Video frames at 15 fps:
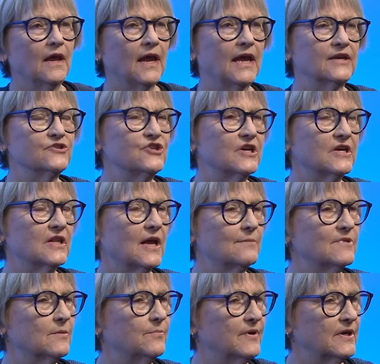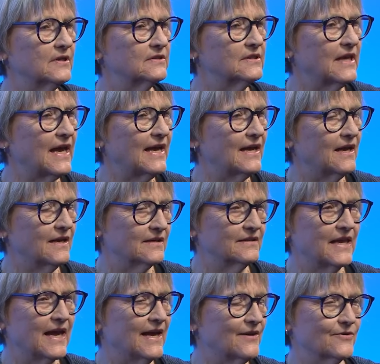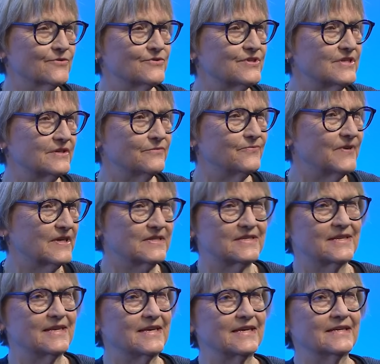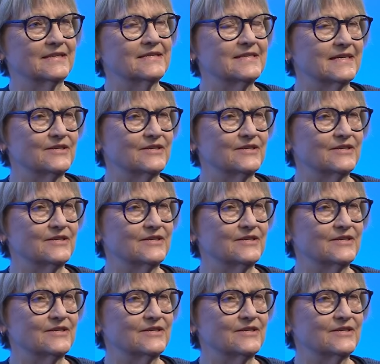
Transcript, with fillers: And she climbed up on, la- on ladders and fixed things.